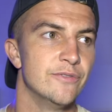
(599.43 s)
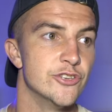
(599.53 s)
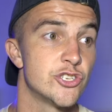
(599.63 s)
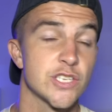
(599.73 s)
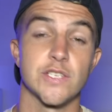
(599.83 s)

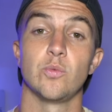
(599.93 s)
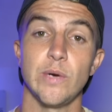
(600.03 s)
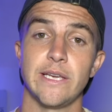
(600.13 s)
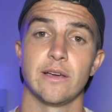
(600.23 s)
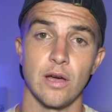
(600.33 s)
that just a
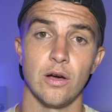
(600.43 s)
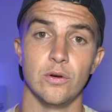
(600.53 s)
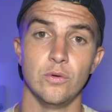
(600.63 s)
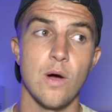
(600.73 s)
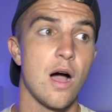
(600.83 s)
week
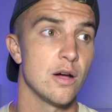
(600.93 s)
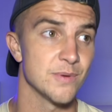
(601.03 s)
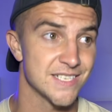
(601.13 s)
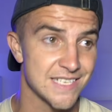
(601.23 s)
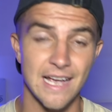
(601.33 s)
ago I
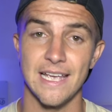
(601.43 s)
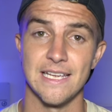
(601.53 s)
was sat